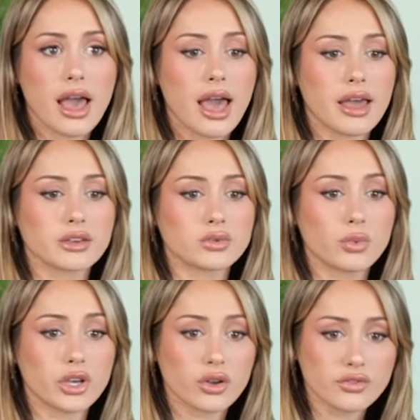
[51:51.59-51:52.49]
and
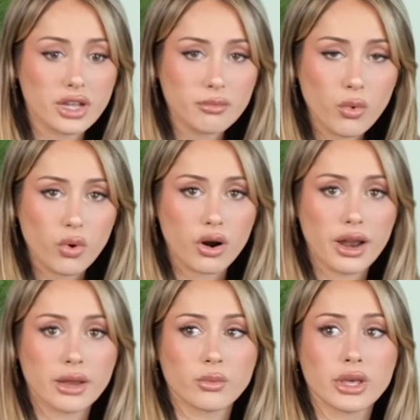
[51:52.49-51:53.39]
we could have done more
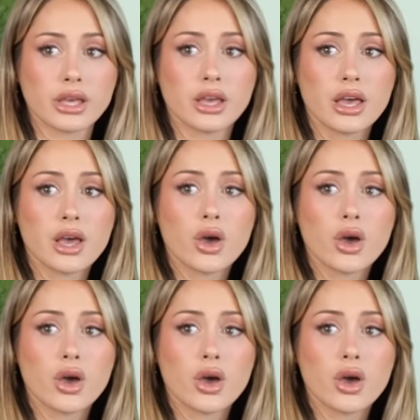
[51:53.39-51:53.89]
and we